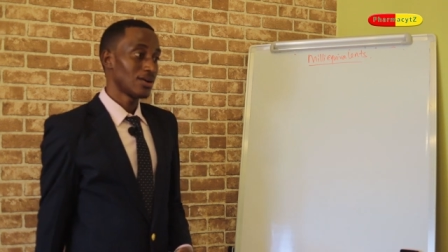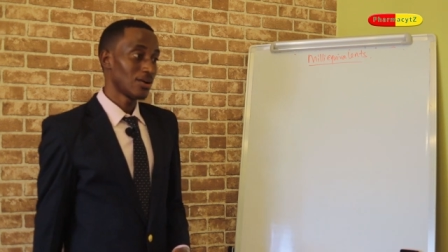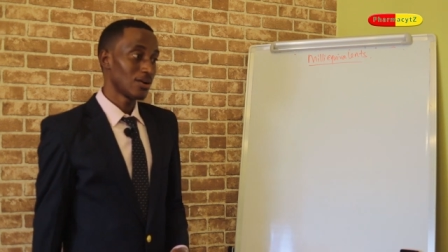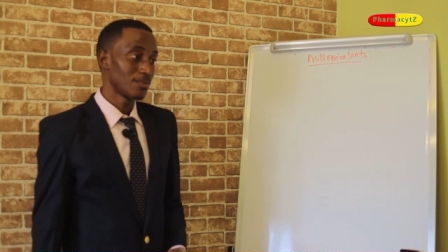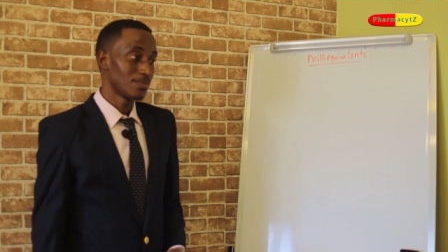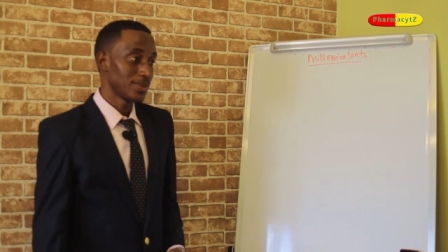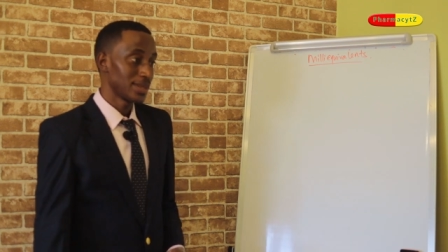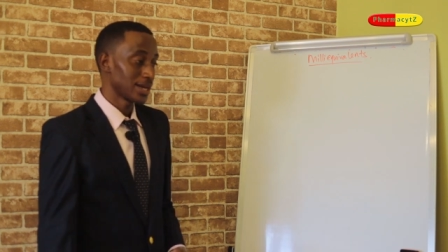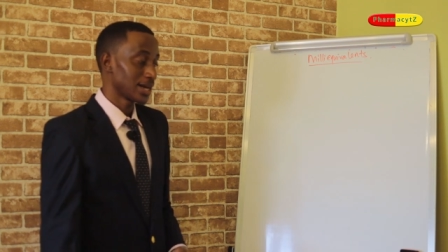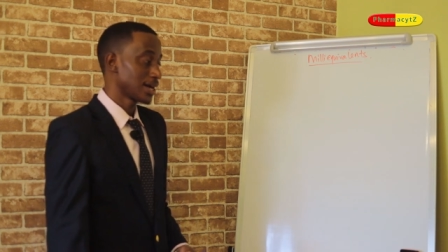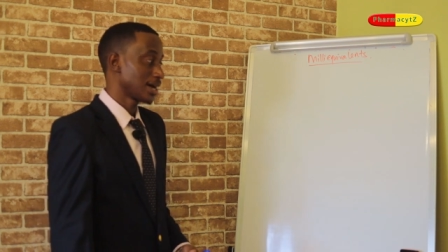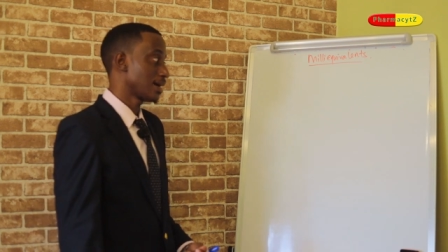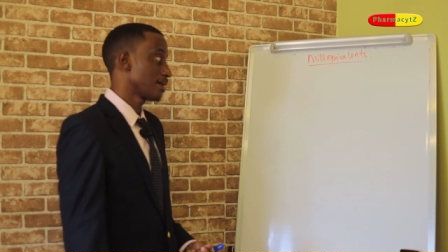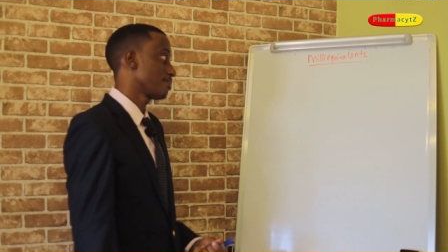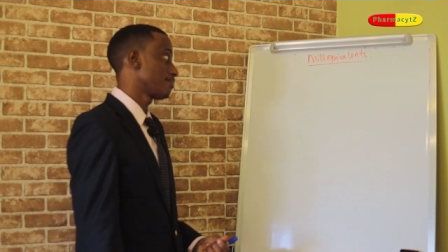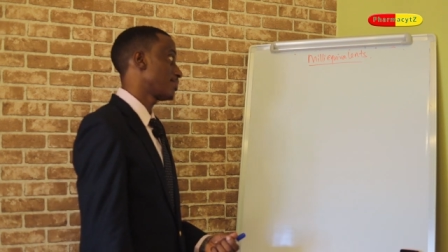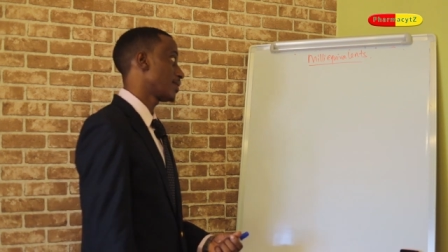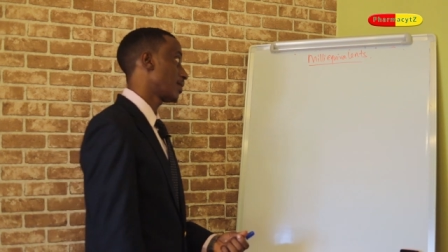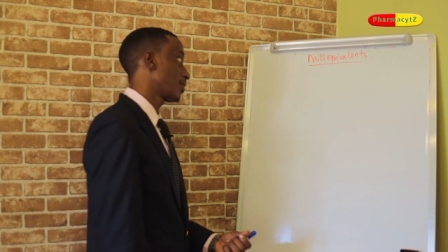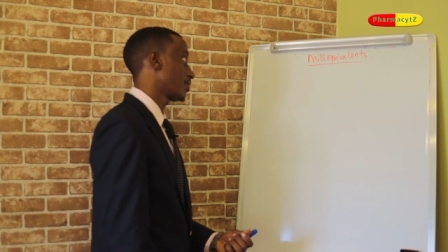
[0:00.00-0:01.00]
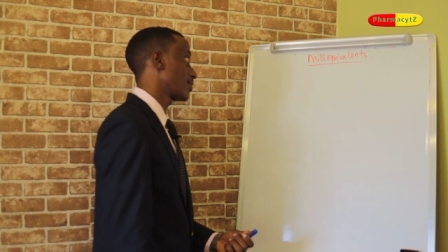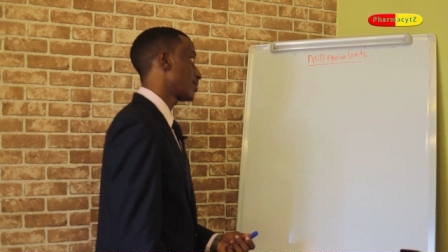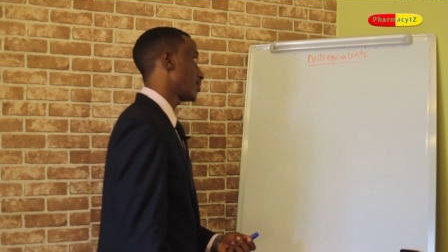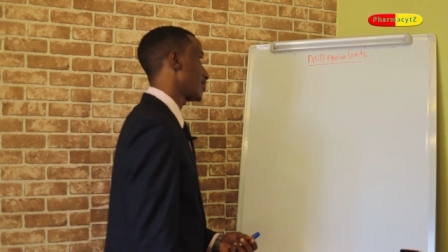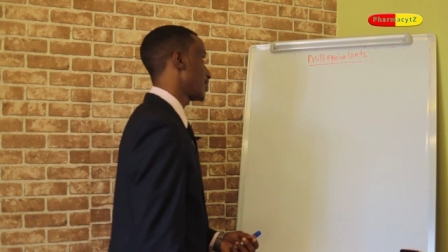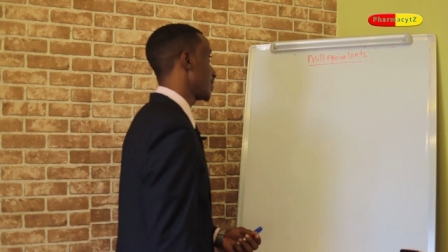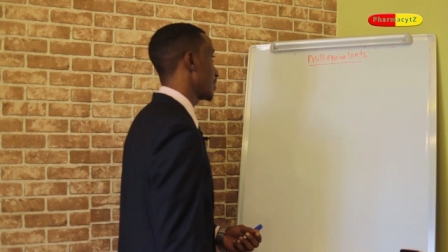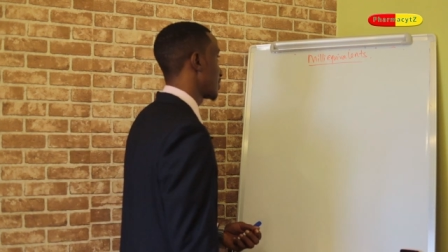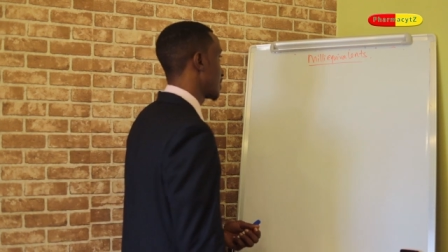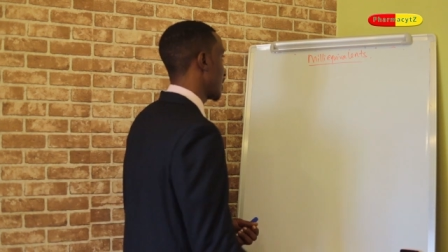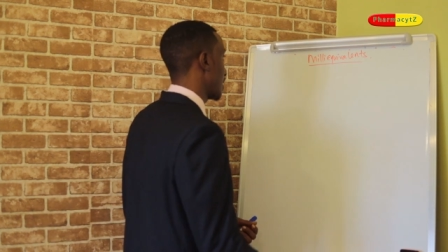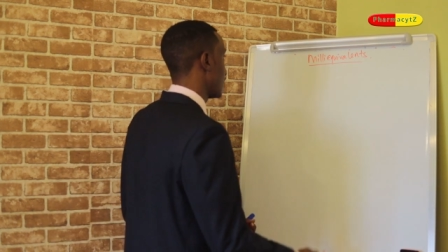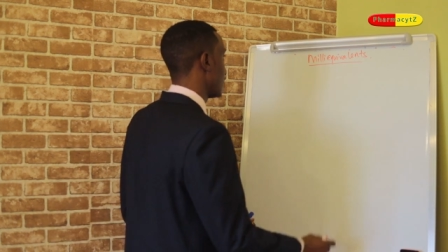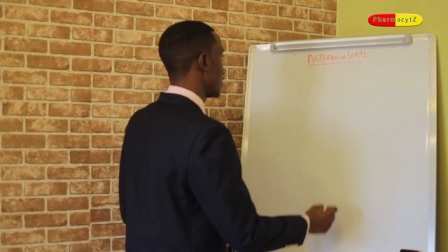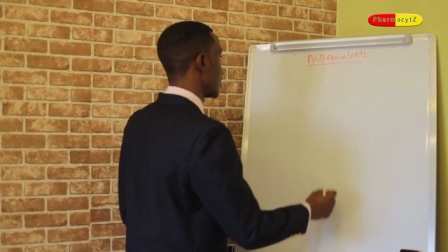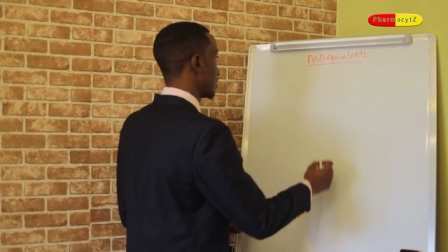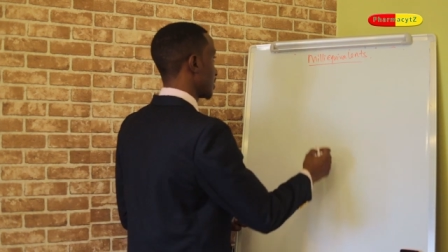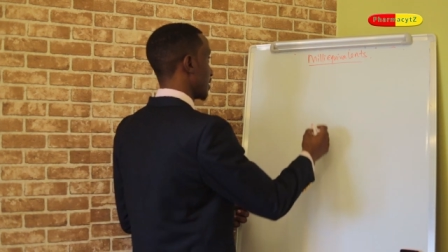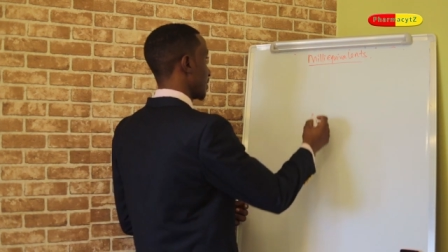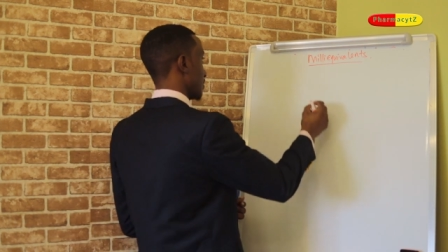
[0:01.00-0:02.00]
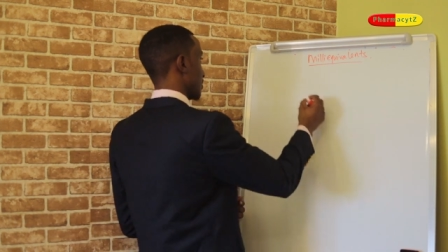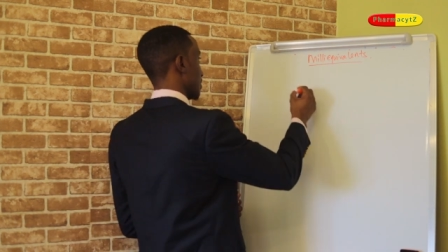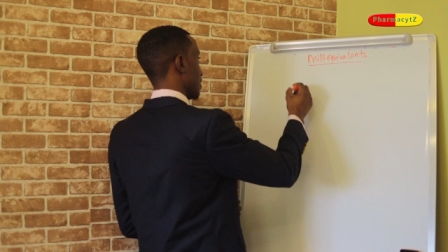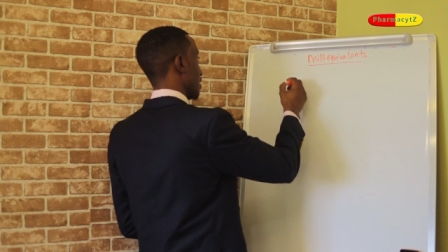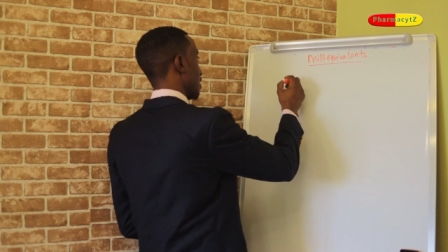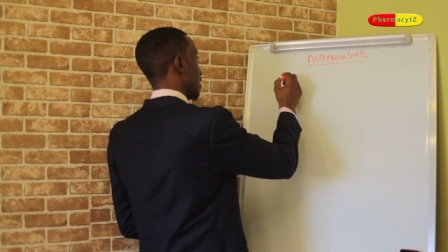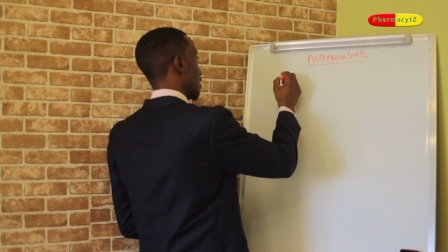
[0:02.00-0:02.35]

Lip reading: of the compound or the substance.